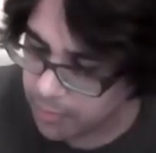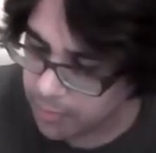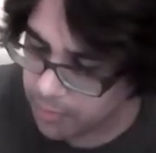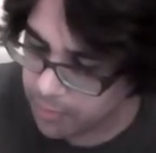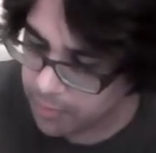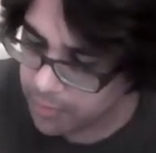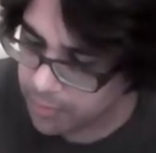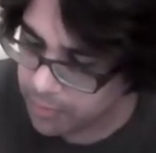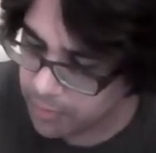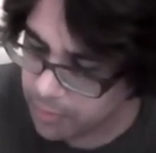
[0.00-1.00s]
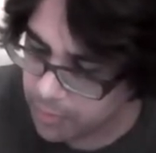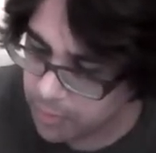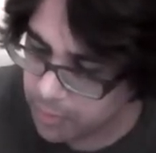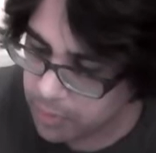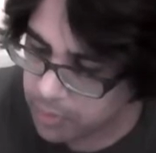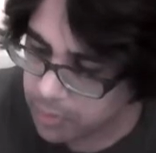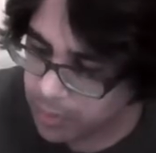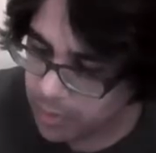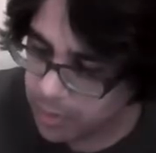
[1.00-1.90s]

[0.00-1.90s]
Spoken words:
No one is speaking in this clip.